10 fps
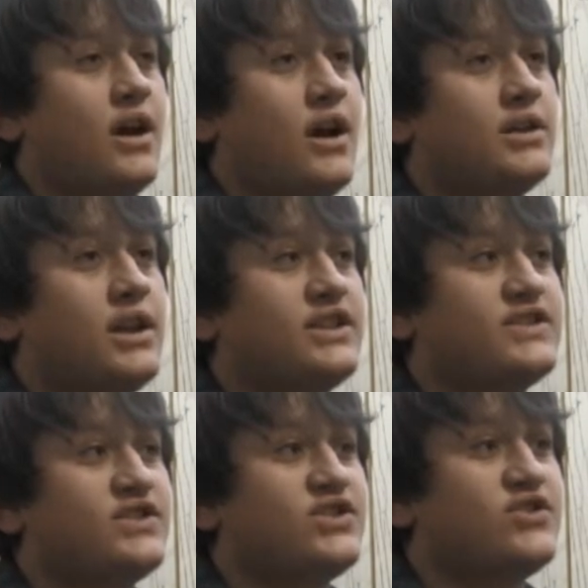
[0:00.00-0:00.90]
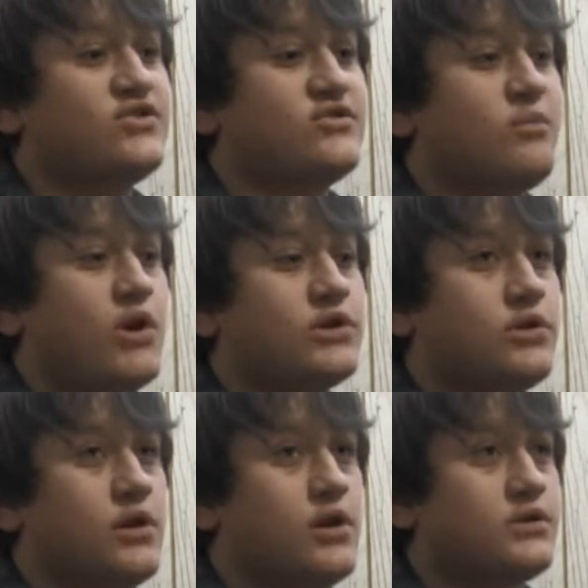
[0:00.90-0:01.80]
like to do martial
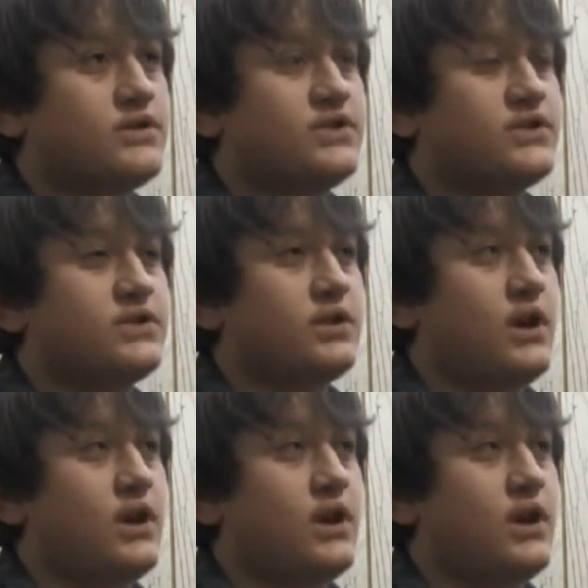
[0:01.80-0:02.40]
arts.